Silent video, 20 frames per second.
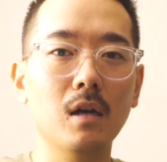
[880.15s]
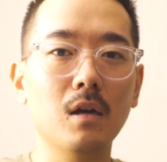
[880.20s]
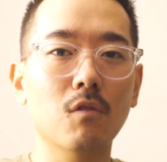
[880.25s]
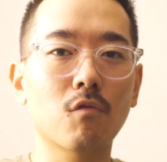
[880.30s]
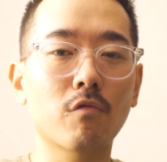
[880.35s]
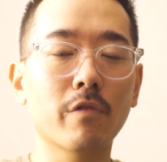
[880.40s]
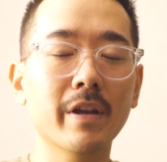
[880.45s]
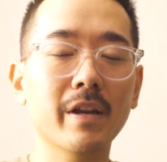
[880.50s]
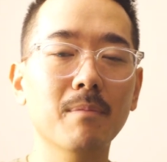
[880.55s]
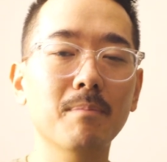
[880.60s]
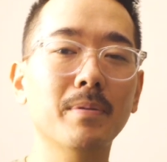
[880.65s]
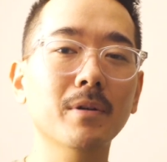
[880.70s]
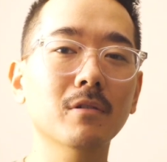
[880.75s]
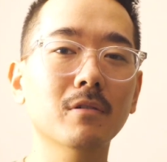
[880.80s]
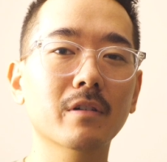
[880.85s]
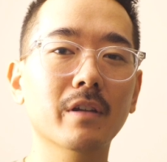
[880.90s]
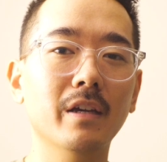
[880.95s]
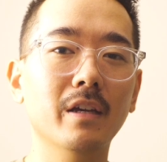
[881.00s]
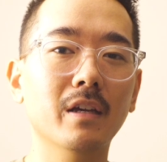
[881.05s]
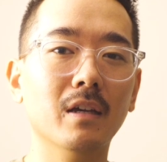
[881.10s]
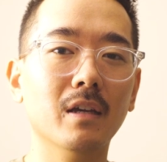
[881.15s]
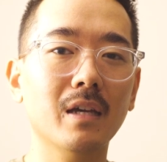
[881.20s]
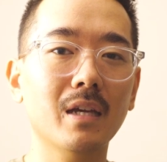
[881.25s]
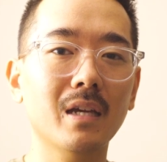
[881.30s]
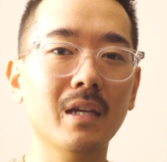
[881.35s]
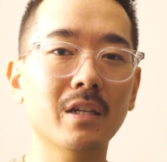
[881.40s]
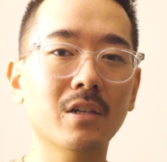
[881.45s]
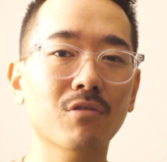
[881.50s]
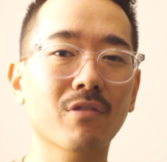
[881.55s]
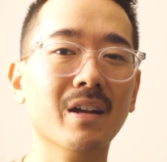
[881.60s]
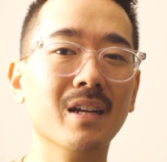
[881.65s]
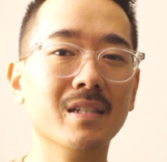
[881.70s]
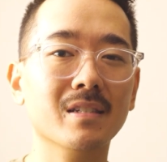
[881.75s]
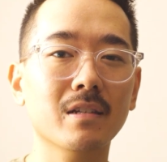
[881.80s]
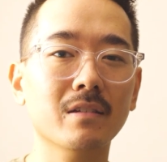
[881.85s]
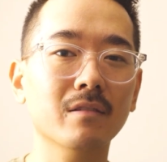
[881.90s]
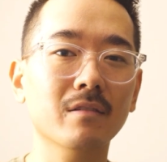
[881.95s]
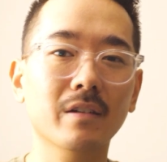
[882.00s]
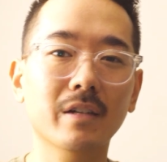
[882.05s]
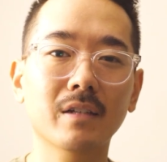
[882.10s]
Readability in direct
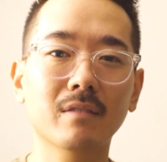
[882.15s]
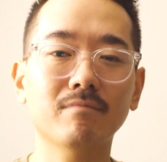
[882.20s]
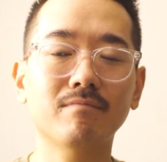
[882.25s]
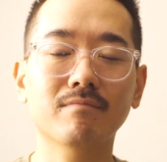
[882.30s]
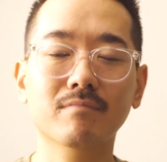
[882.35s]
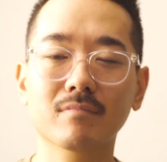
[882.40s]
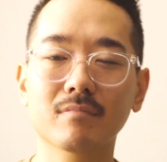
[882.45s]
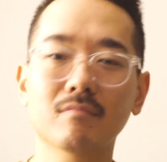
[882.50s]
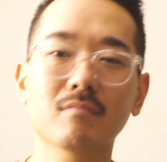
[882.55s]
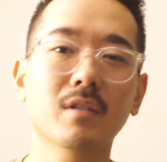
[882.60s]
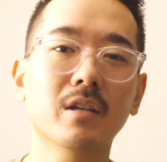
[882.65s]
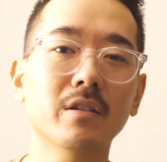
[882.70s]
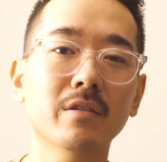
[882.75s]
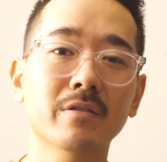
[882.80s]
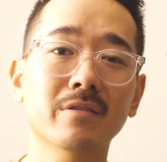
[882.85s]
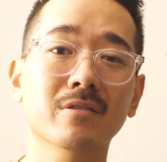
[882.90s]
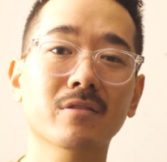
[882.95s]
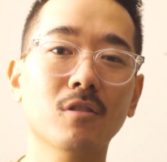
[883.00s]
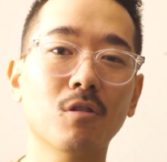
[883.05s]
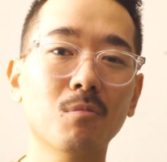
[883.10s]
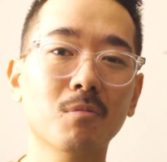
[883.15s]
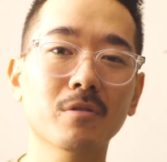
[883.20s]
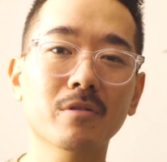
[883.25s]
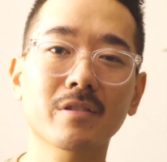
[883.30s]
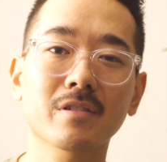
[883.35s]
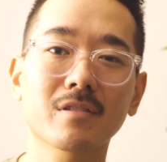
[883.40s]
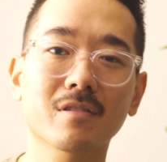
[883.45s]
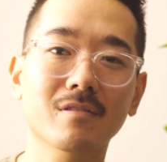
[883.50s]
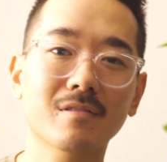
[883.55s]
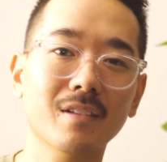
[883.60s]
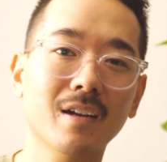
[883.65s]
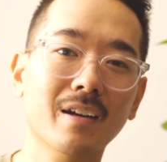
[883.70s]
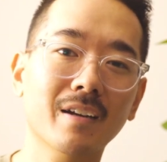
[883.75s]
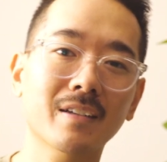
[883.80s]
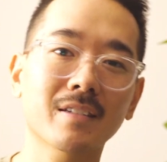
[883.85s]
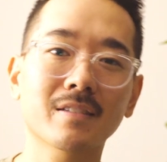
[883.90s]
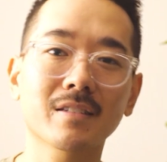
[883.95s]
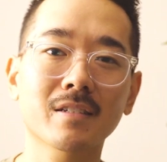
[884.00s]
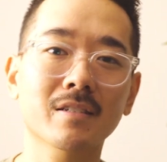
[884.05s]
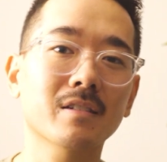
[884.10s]
sunlight is almost
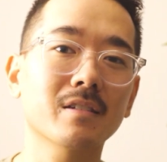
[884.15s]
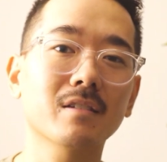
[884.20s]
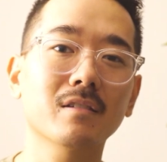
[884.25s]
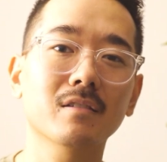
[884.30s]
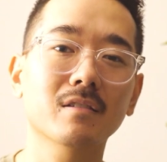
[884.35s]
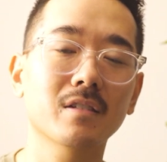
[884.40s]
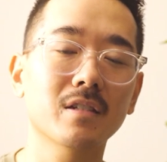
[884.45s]
non-existent.